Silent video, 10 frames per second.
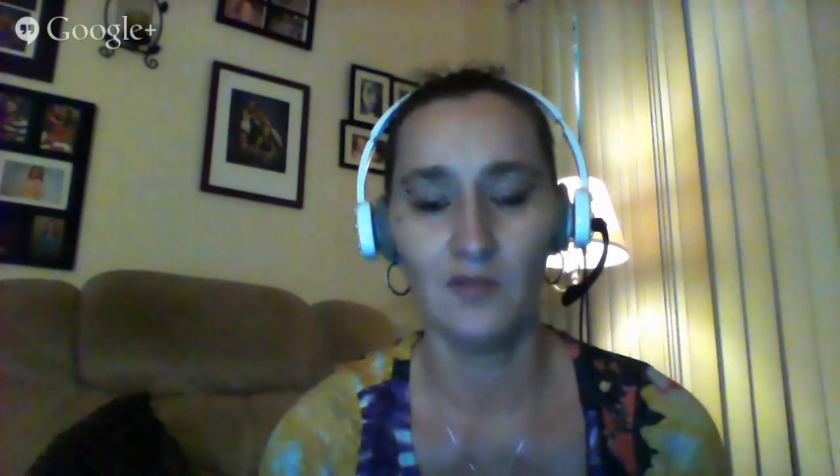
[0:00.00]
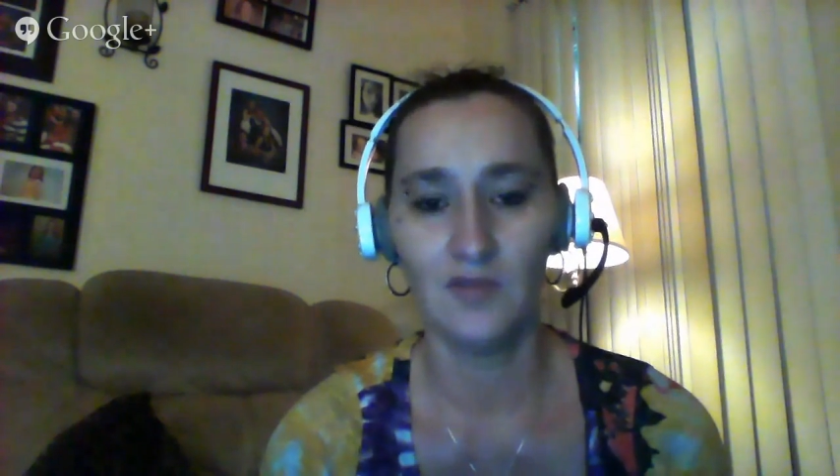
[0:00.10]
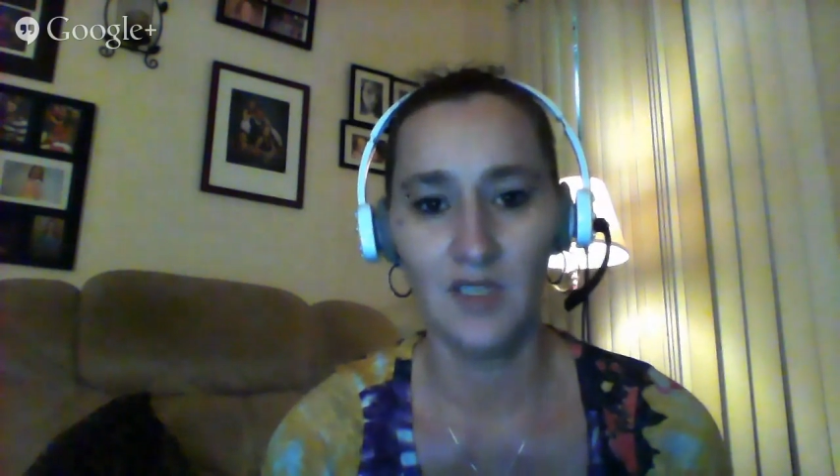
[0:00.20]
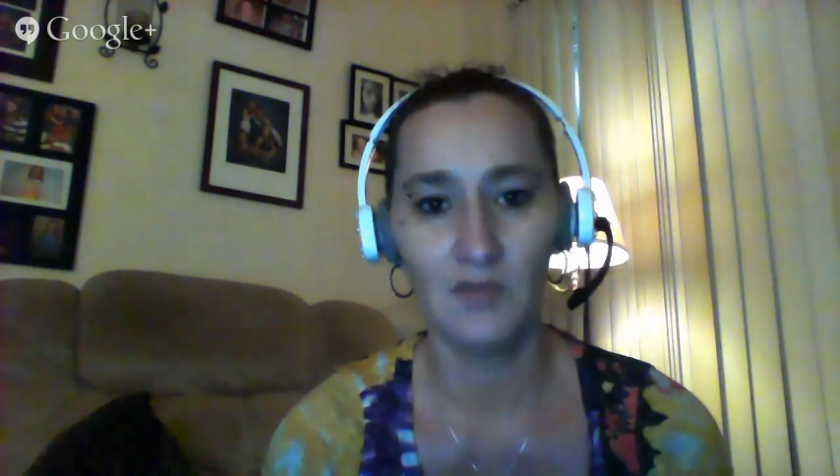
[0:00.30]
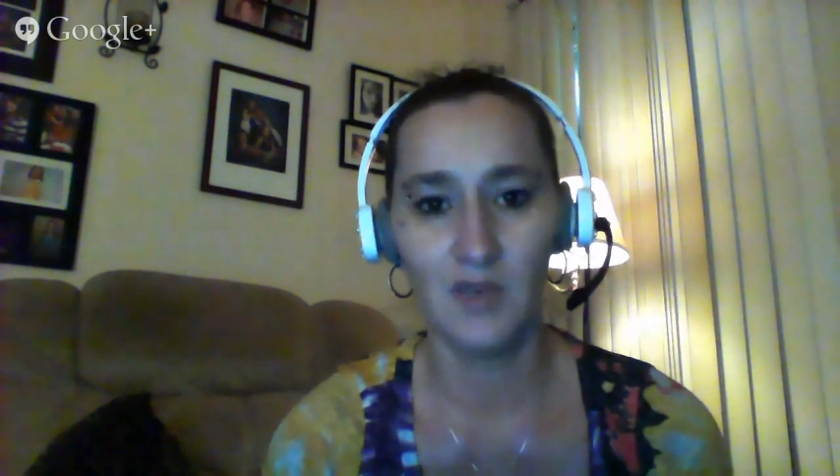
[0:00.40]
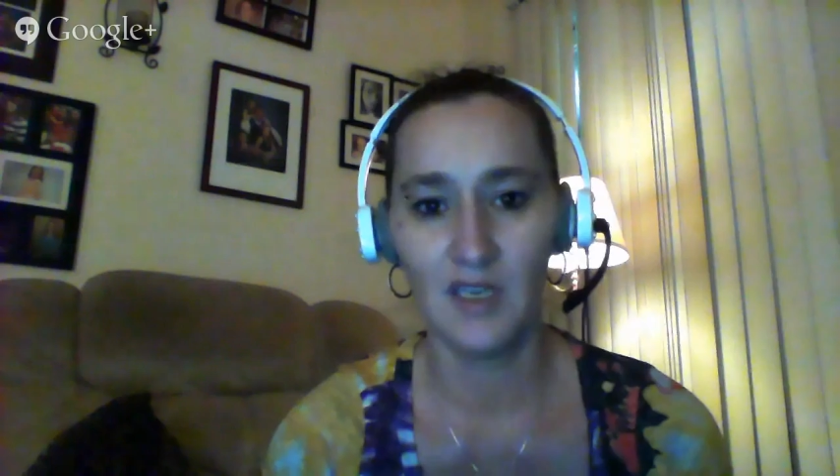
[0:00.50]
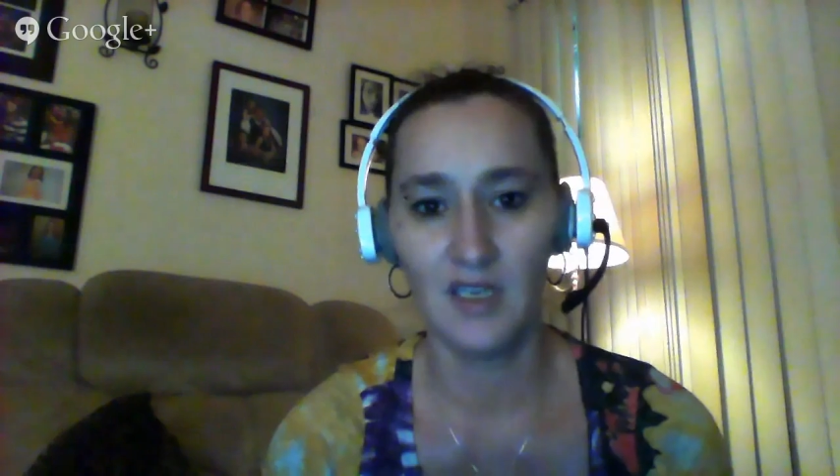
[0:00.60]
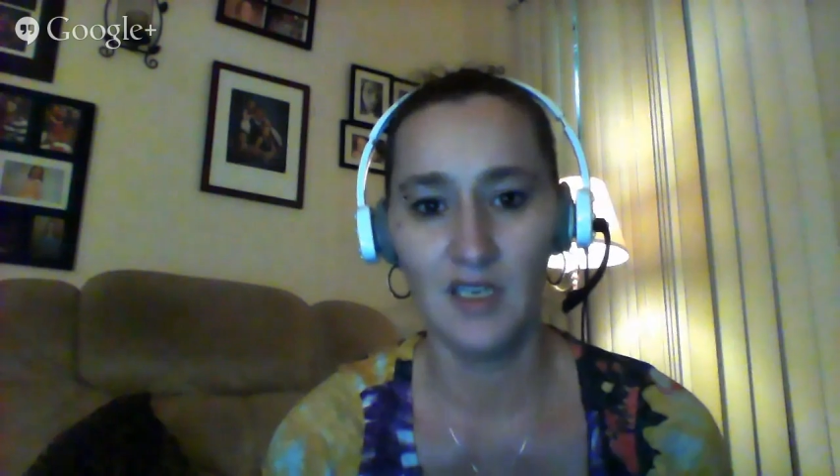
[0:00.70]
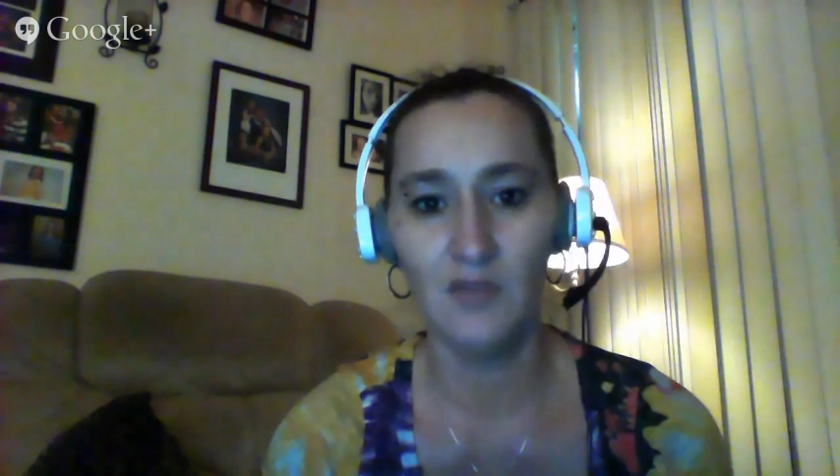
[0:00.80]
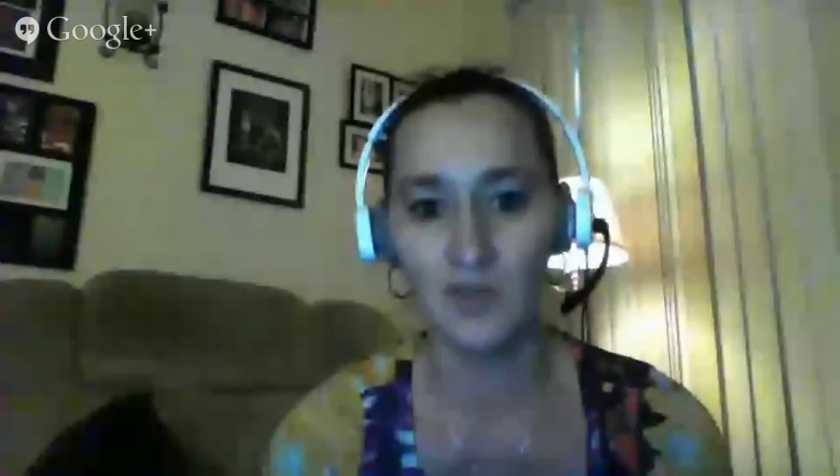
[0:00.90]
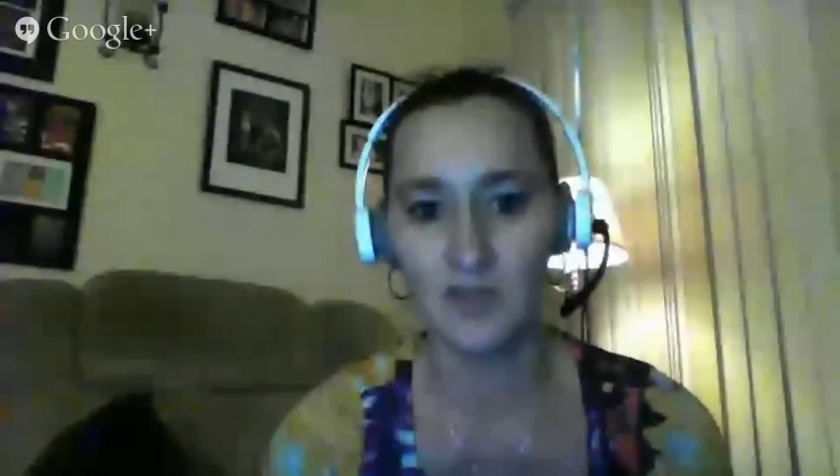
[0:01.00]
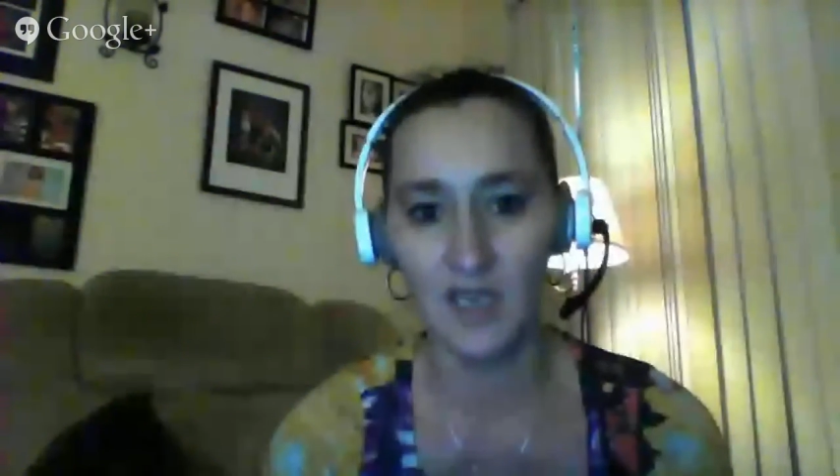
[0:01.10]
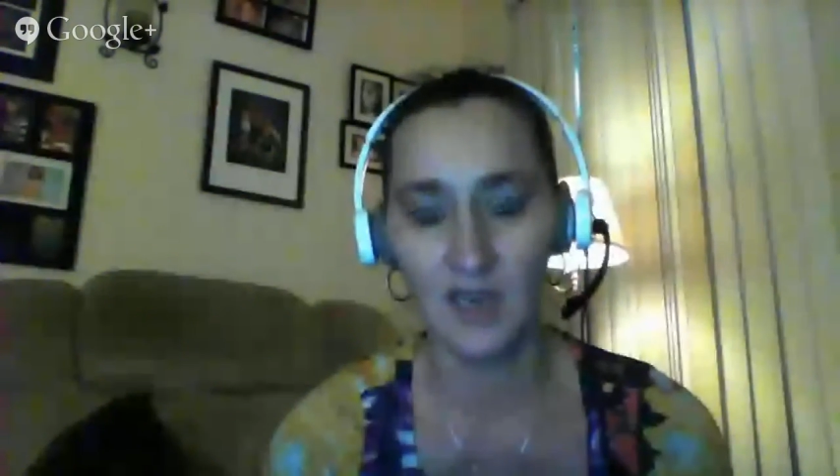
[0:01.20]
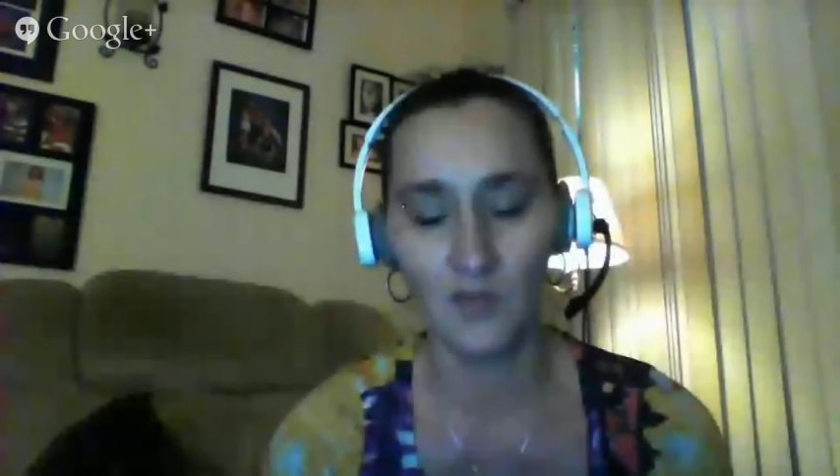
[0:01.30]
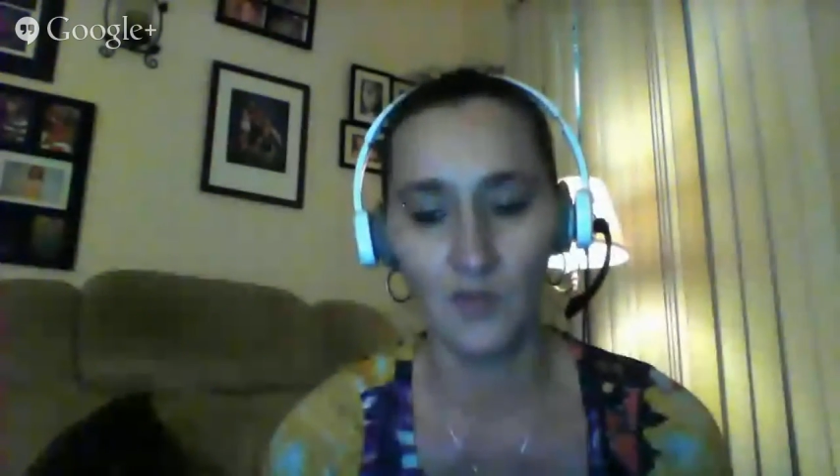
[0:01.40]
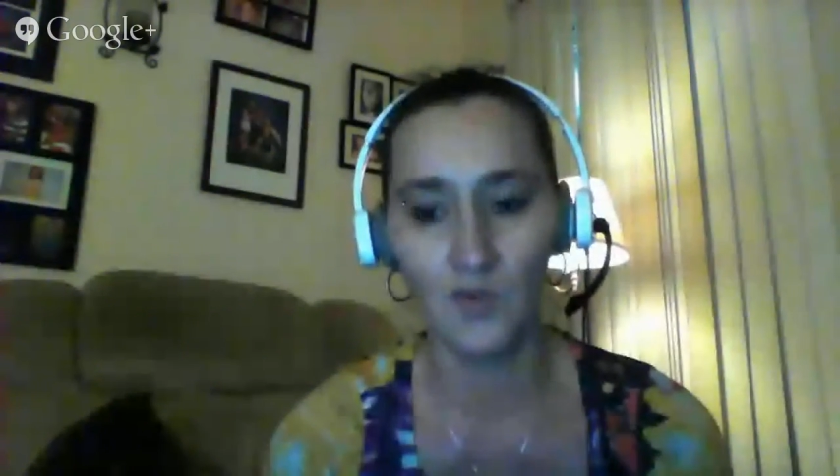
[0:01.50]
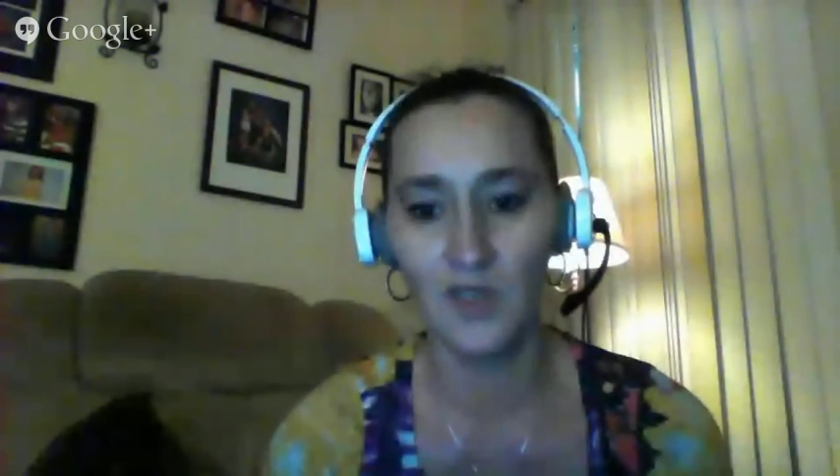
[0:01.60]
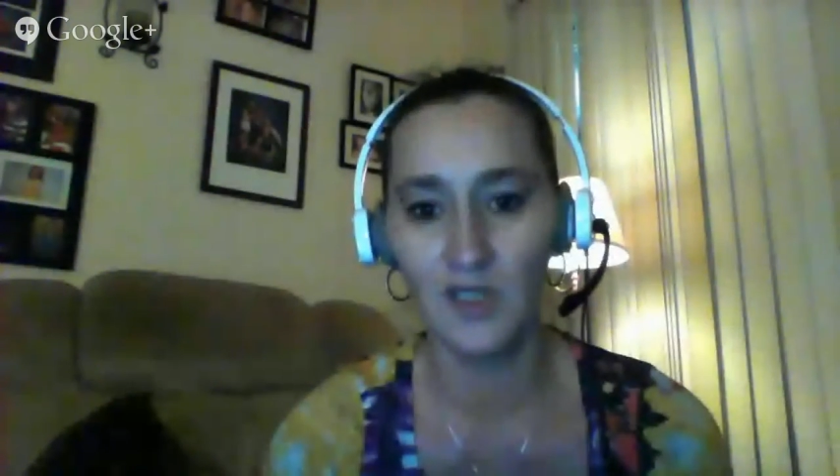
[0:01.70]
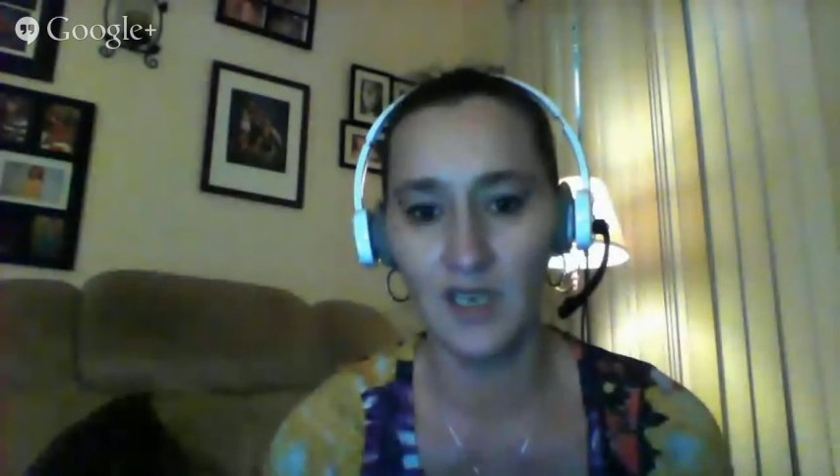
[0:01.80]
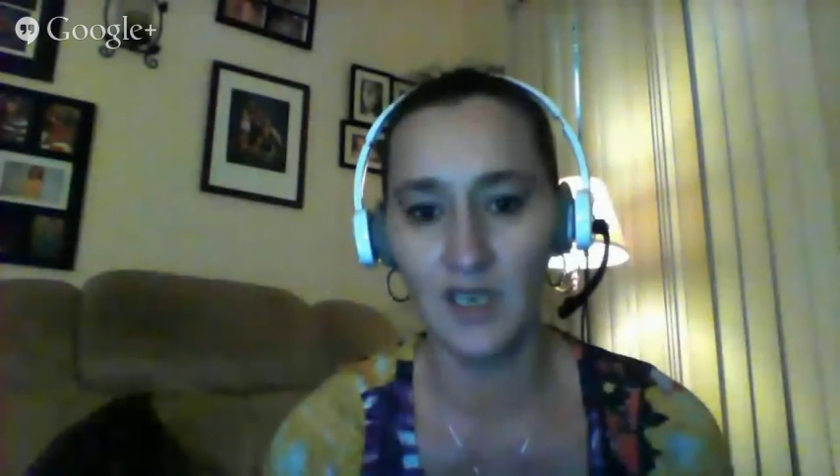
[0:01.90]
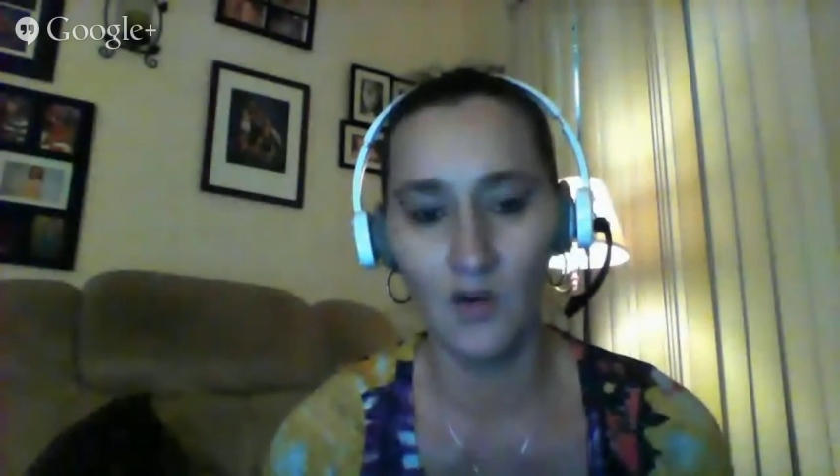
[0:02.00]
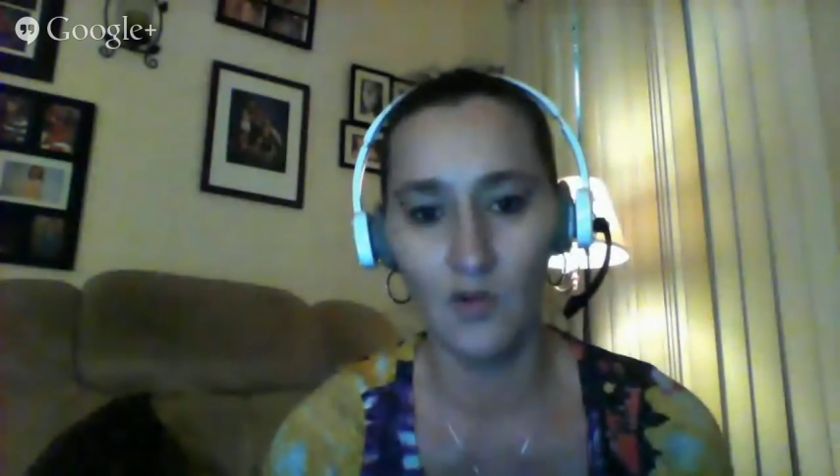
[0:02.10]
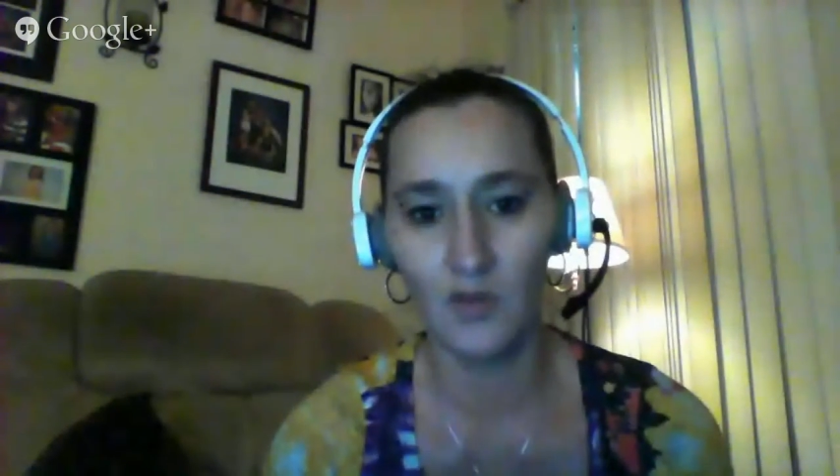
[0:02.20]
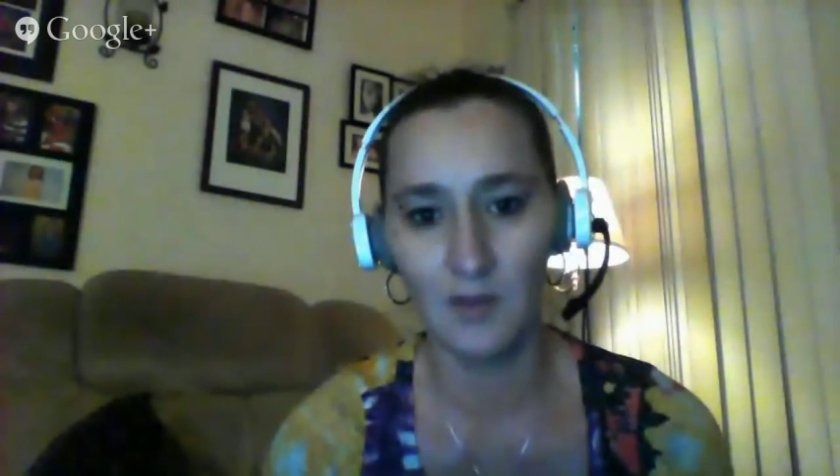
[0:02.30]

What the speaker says: anyway, he was like really old.